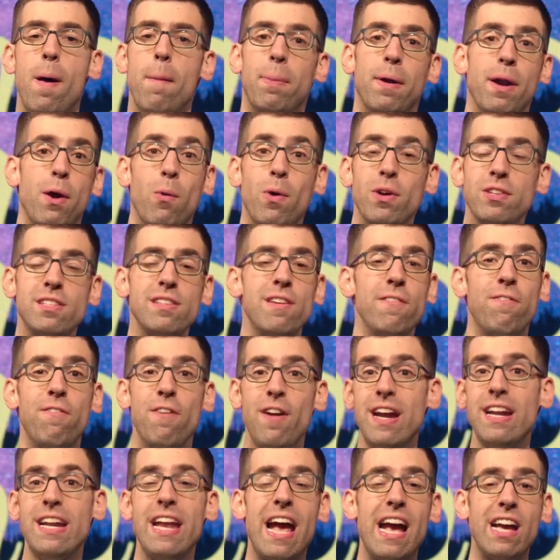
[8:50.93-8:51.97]
But I wasn't
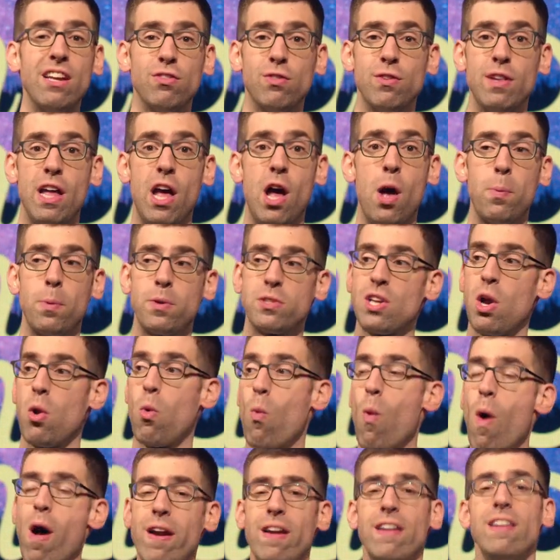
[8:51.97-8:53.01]
afraid to ask for the help because I
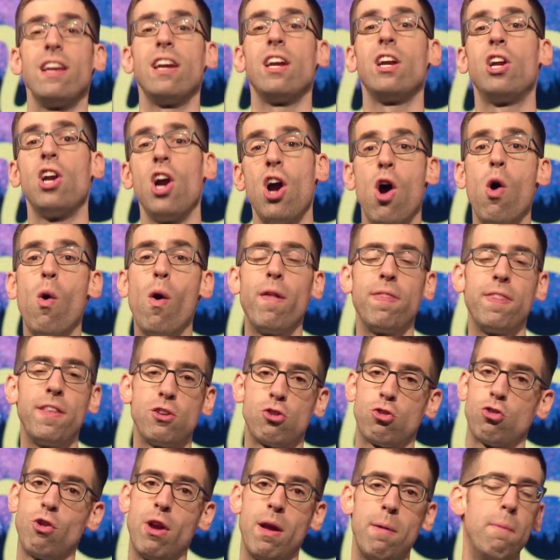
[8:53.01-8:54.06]
wanted to go on the
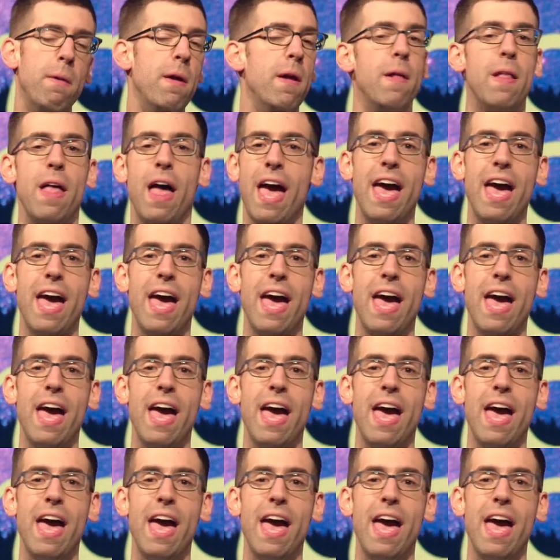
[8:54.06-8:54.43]
trip.